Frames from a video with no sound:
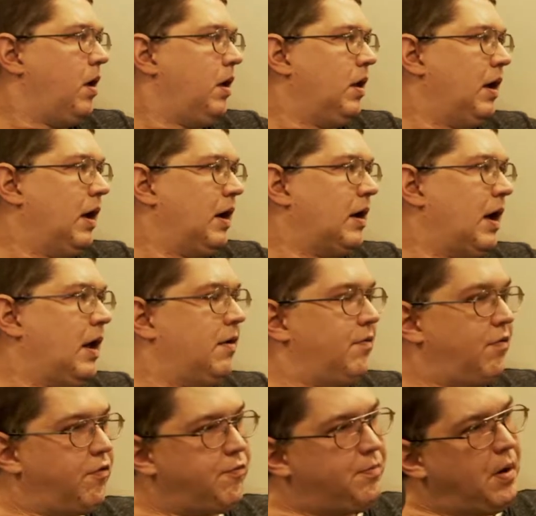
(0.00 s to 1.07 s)
That kind of
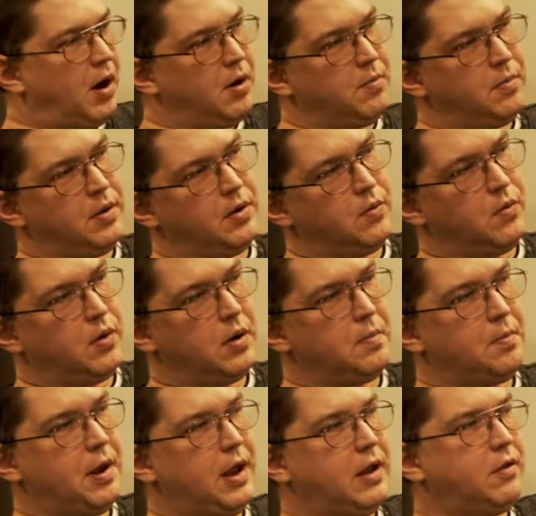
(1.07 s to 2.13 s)
inspired me to want
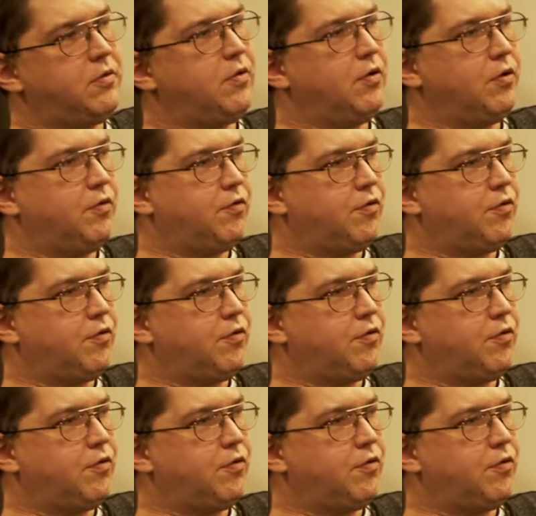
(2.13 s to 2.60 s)
to paint too